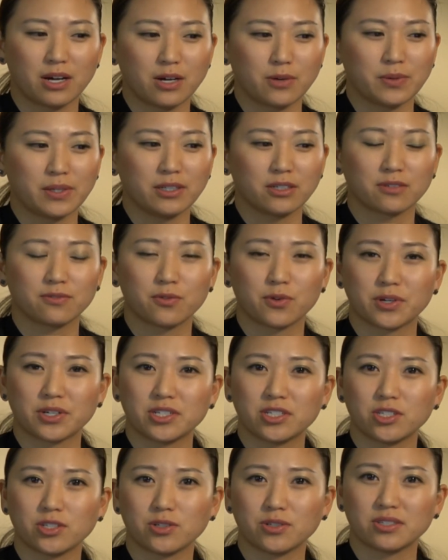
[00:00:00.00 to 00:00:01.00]
we look
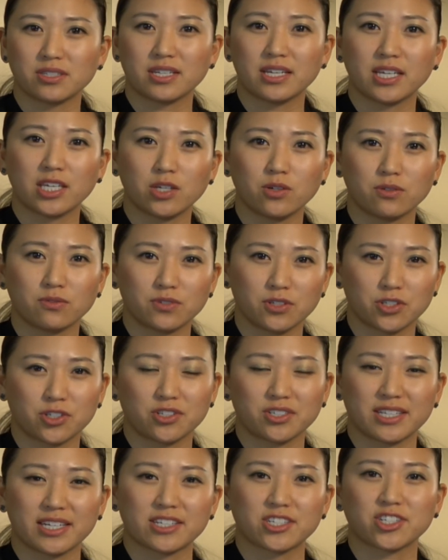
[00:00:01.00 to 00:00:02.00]
forward to seeing you in
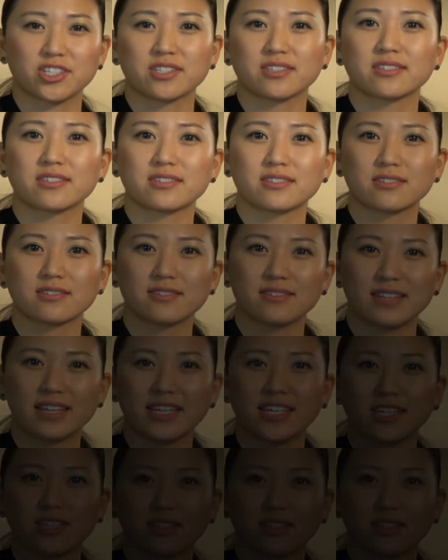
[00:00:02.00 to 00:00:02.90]
future sessions. Thank